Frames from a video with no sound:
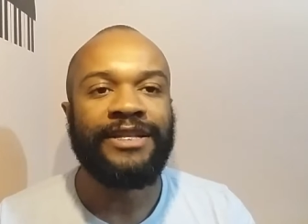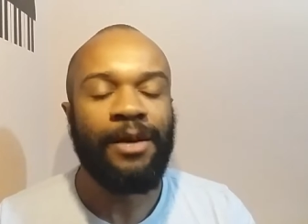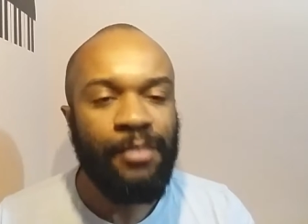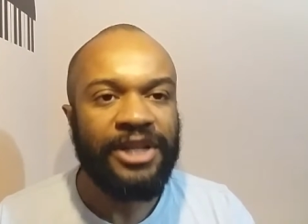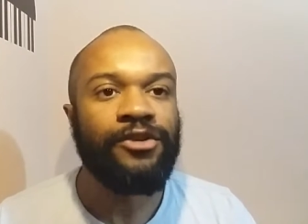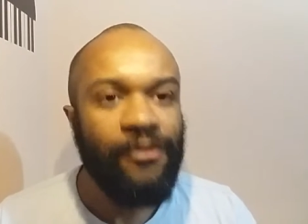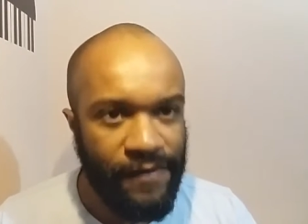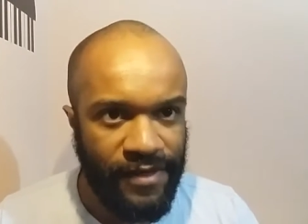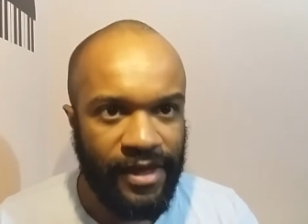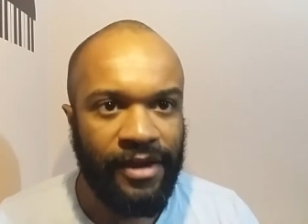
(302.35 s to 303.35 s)
it's a pretty
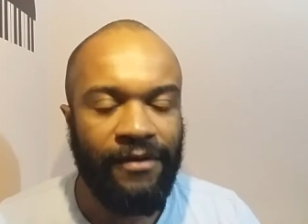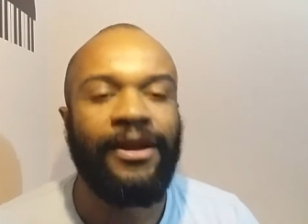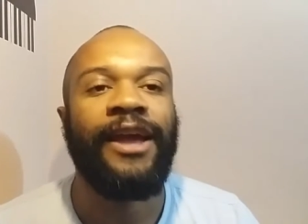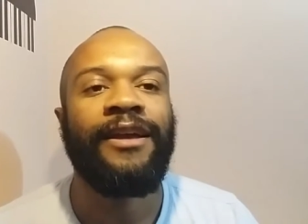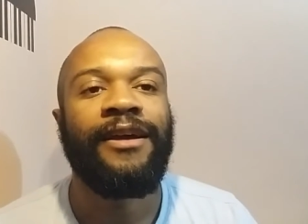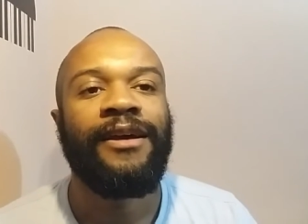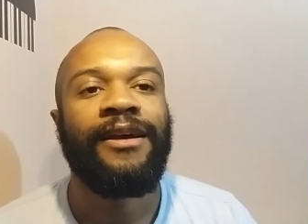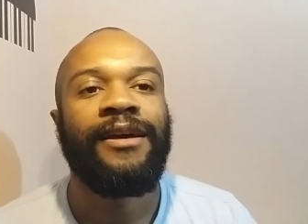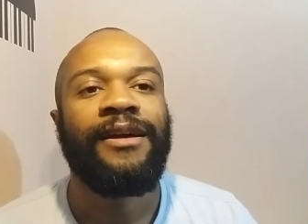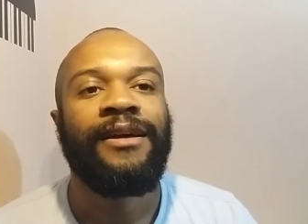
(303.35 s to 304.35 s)
good thing, okay?
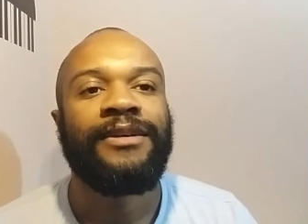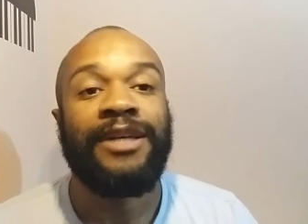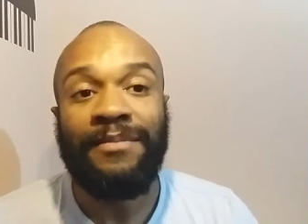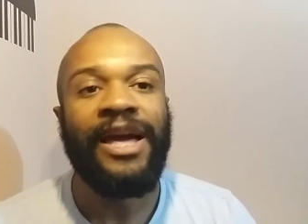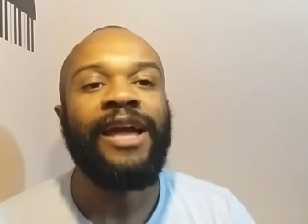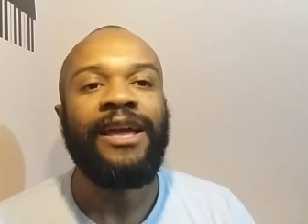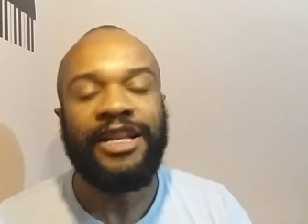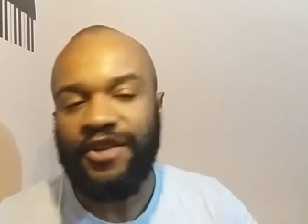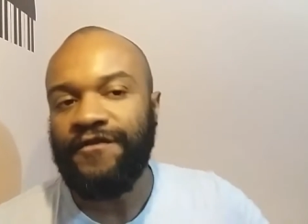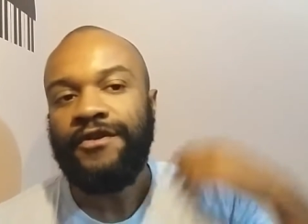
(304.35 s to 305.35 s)
Someday
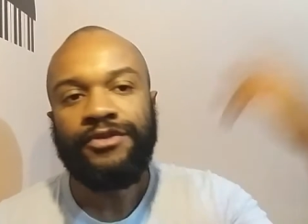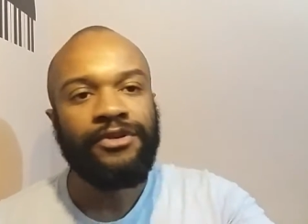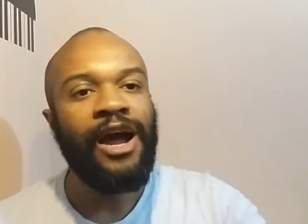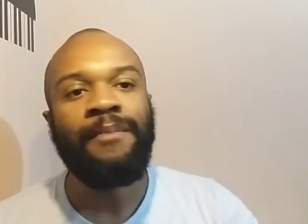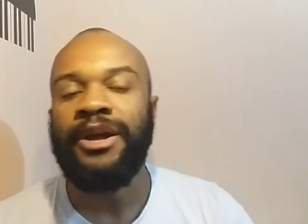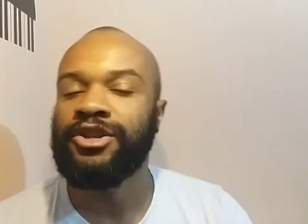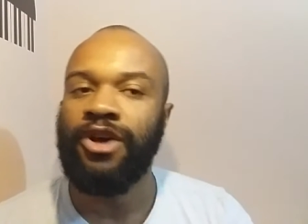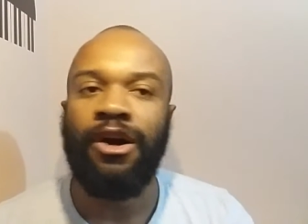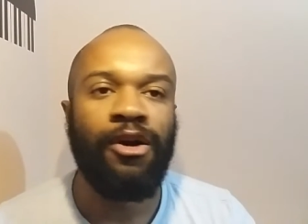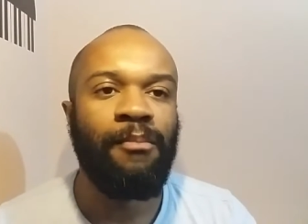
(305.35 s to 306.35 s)
in the future I may
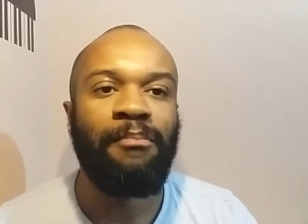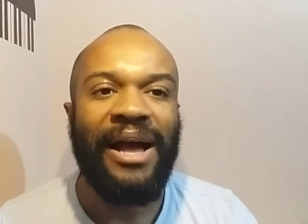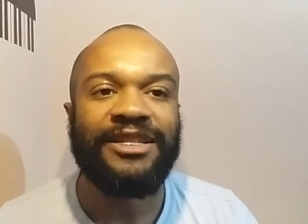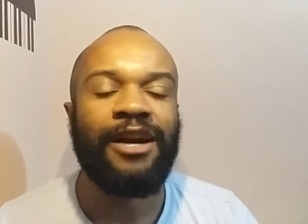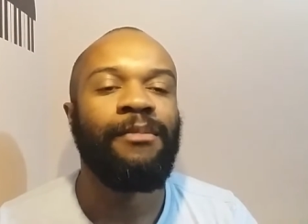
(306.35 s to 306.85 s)
talk better